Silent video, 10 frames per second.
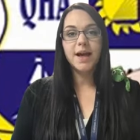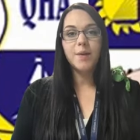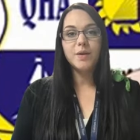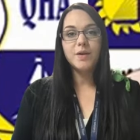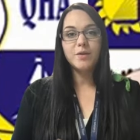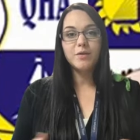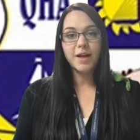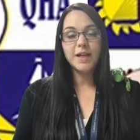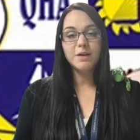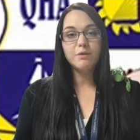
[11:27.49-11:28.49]
and with a
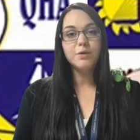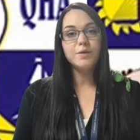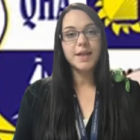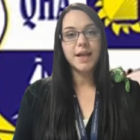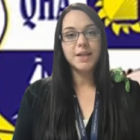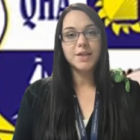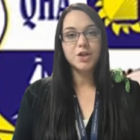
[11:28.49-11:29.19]
regular routine,